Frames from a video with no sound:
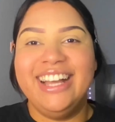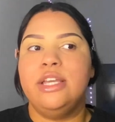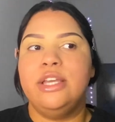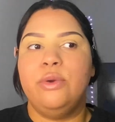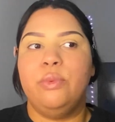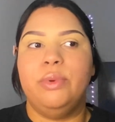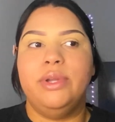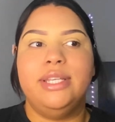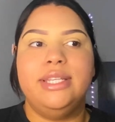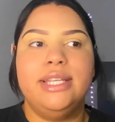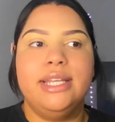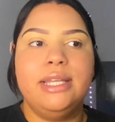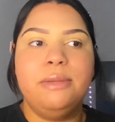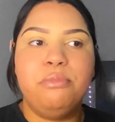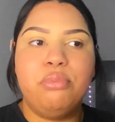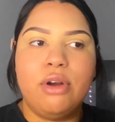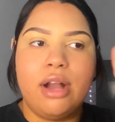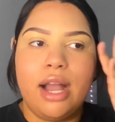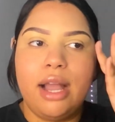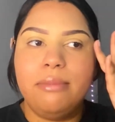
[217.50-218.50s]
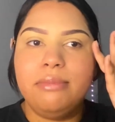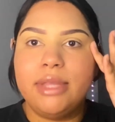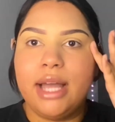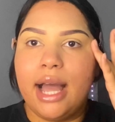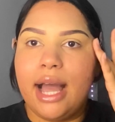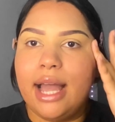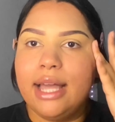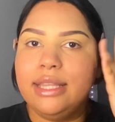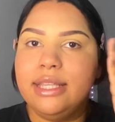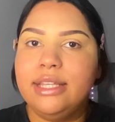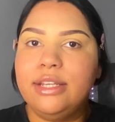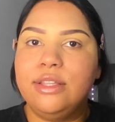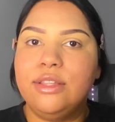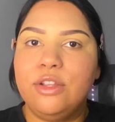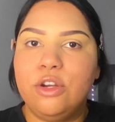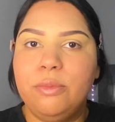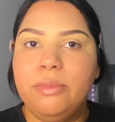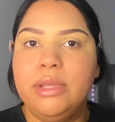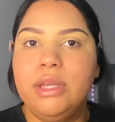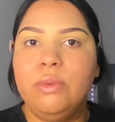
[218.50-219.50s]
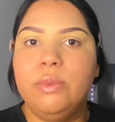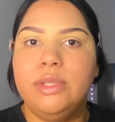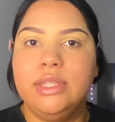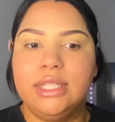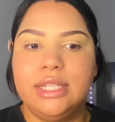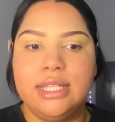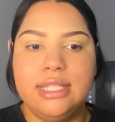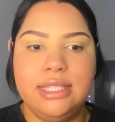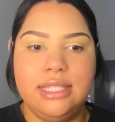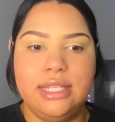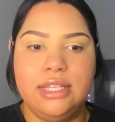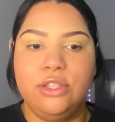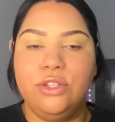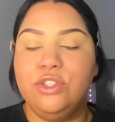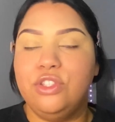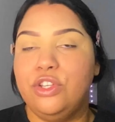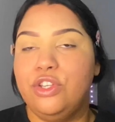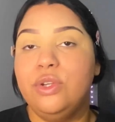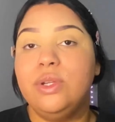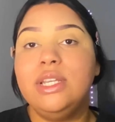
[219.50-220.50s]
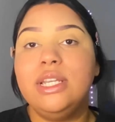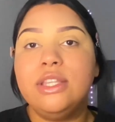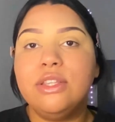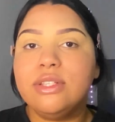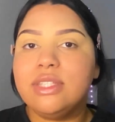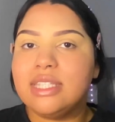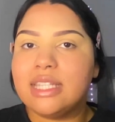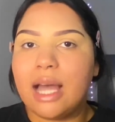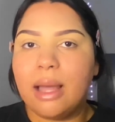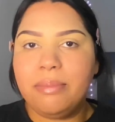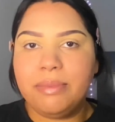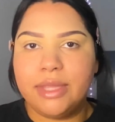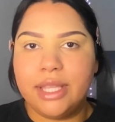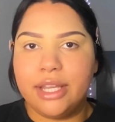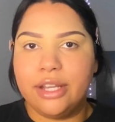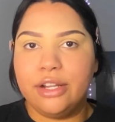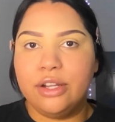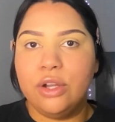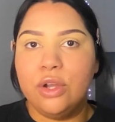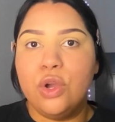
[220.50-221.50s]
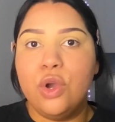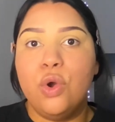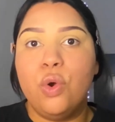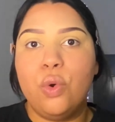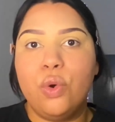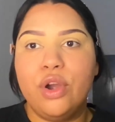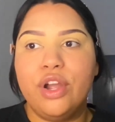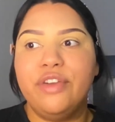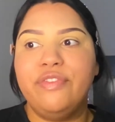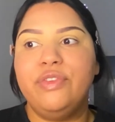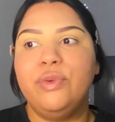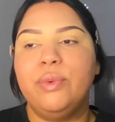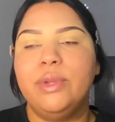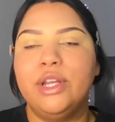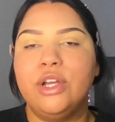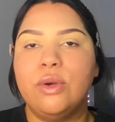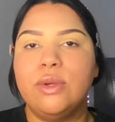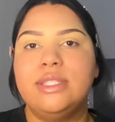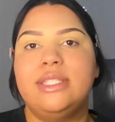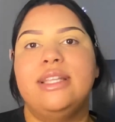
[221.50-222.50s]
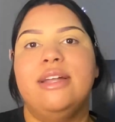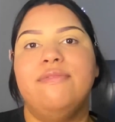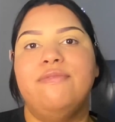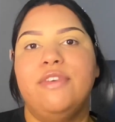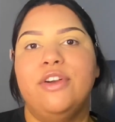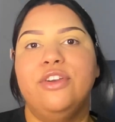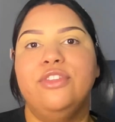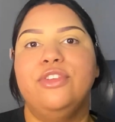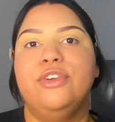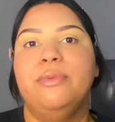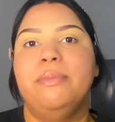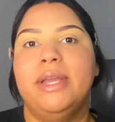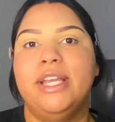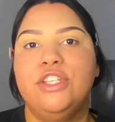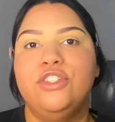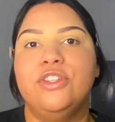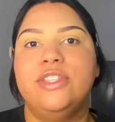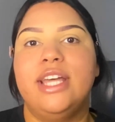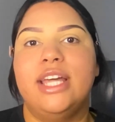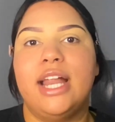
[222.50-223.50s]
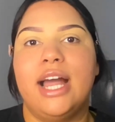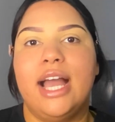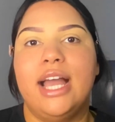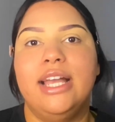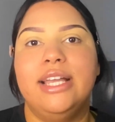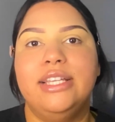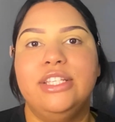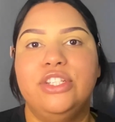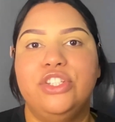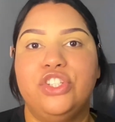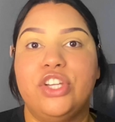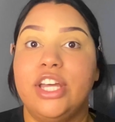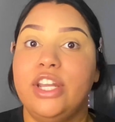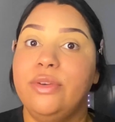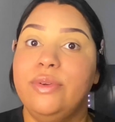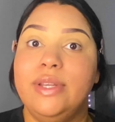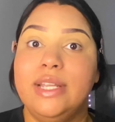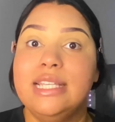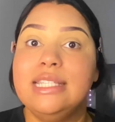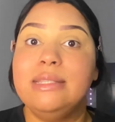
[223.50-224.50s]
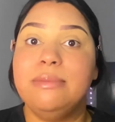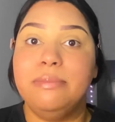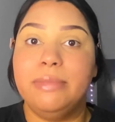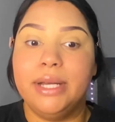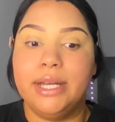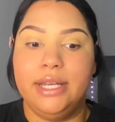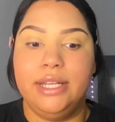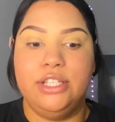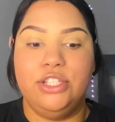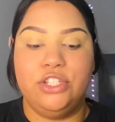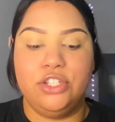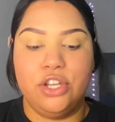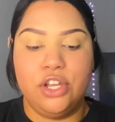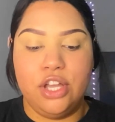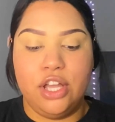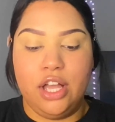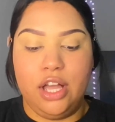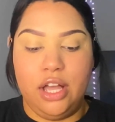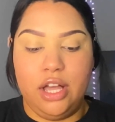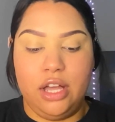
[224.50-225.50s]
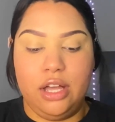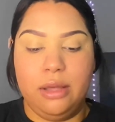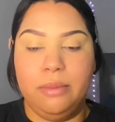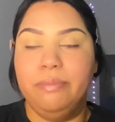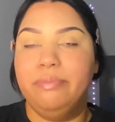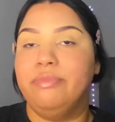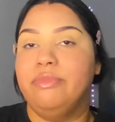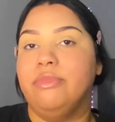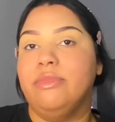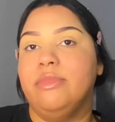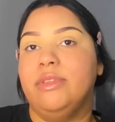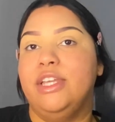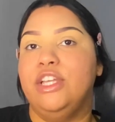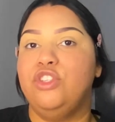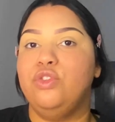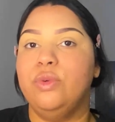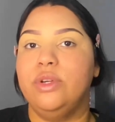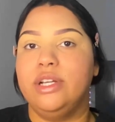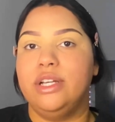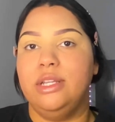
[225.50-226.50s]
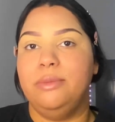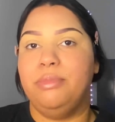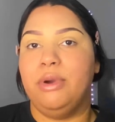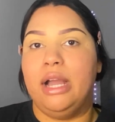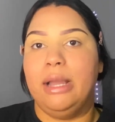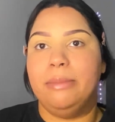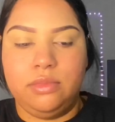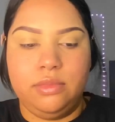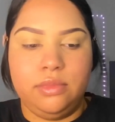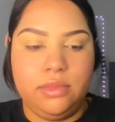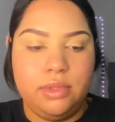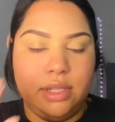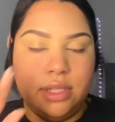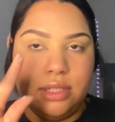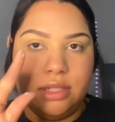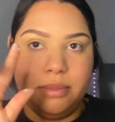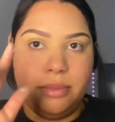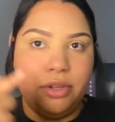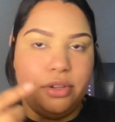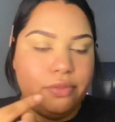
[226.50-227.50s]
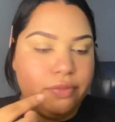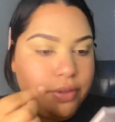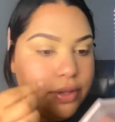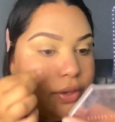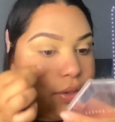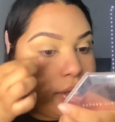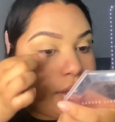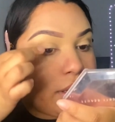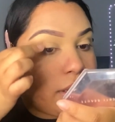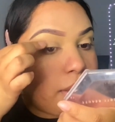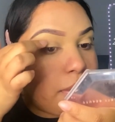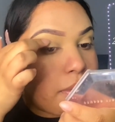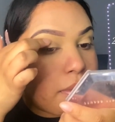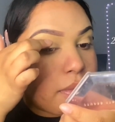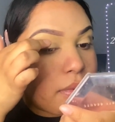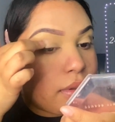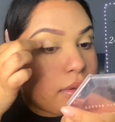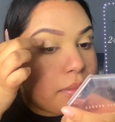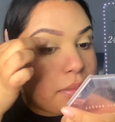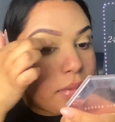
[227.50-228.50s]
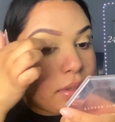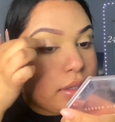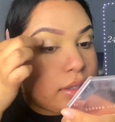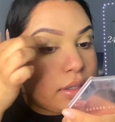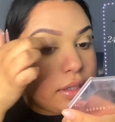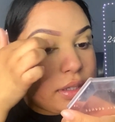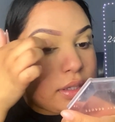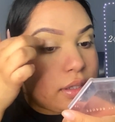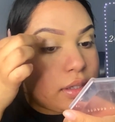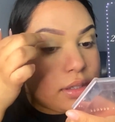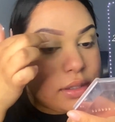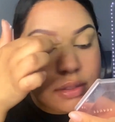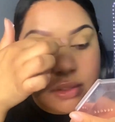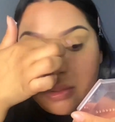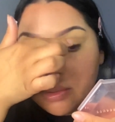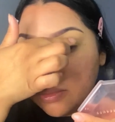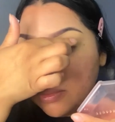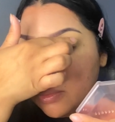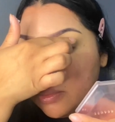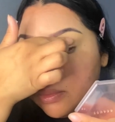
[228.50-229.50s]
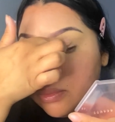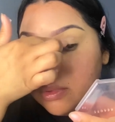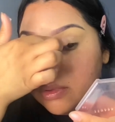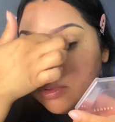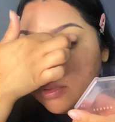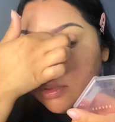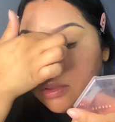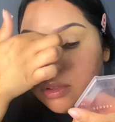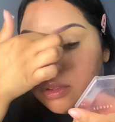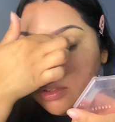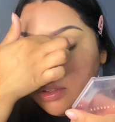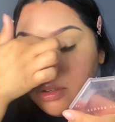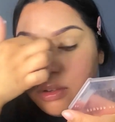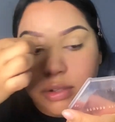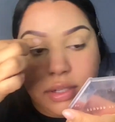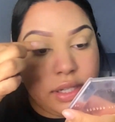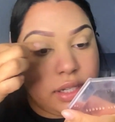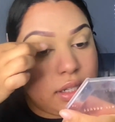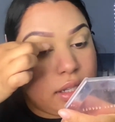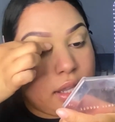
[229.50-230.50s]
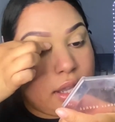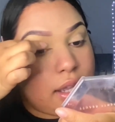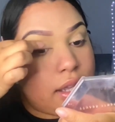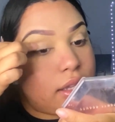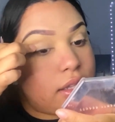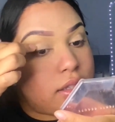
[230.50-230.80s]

We did prime the eyelid a little bit with the concealer, so you can either stop there, or if you want to go a step further and make sure that eyeshadow doesn't budge, get you a good primer. Get some on your fingertips and blend it in. And you don't need a lot.